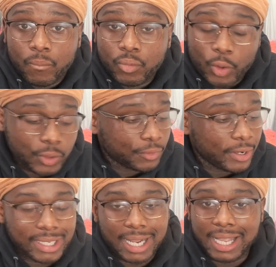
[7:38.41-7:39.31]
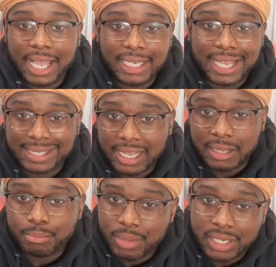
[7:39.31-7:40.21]
Those friends I got that's
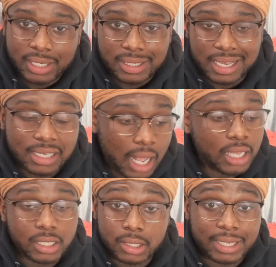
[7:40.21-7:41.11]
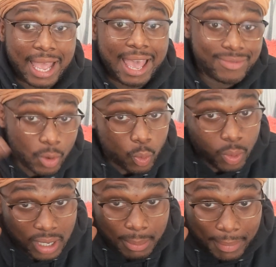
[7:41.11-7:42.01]
ambitious, that's hustlers, that have the
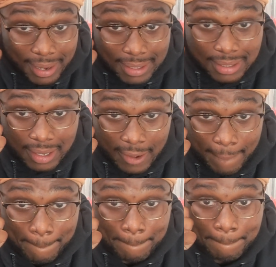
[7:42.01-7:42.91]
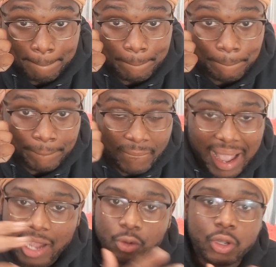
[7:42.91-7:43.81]
winning mindset,
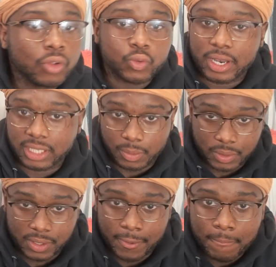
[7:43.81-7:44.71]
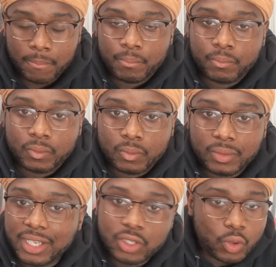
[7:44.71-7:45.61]
I don't go through that shit with them.
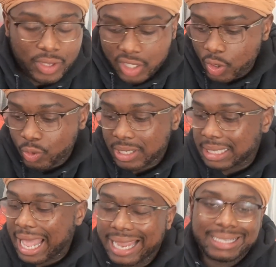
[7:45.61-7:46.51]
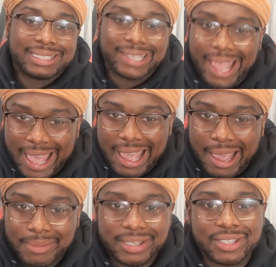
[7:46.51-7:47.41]
There's no slide
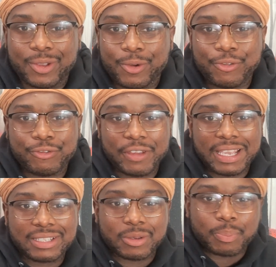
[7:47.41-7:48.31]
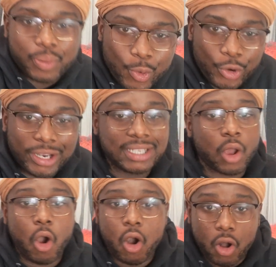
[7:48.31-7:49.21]
jabs, there's no fake support. It's
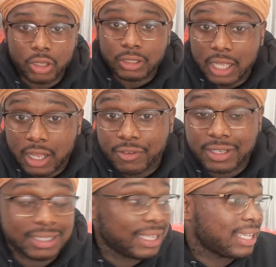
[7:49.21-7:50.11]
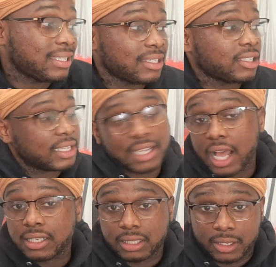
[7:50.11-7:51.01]
all love, because niggas is
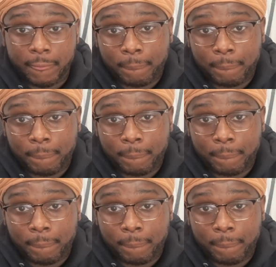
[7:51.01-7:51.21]
hustling.